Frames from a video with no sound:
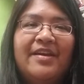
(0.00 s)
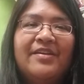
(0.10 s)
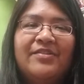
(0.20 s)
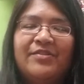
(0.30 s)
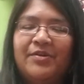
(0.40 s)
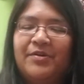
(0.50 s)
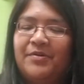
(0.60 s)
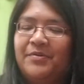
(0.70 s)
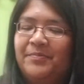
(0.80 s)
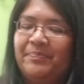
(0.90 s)

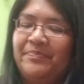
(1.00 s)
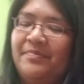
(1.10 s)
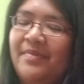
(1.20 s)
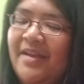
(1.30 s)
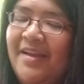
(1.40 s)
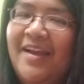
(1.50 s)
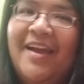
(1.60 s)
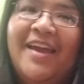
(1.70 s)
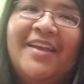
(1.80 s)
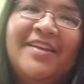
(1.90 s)
So,
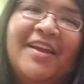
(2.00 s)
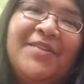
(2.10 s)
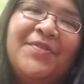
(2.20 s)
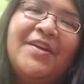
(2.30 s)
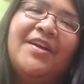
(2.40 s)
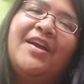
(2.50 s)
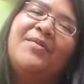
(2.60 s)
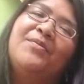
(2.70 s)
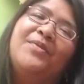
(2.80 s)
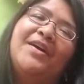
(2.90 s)
I kind of forgot
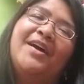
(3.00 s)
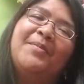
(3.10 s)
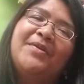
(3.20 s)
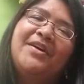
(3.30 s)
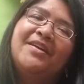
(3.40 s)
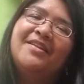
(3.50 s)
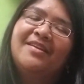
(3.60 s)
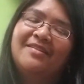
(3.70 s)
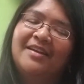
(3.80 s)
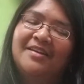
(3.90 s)
what I bought
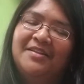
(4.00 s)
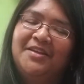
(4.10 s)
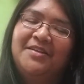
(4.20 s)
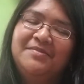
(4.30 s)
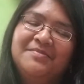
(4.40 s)
exactly.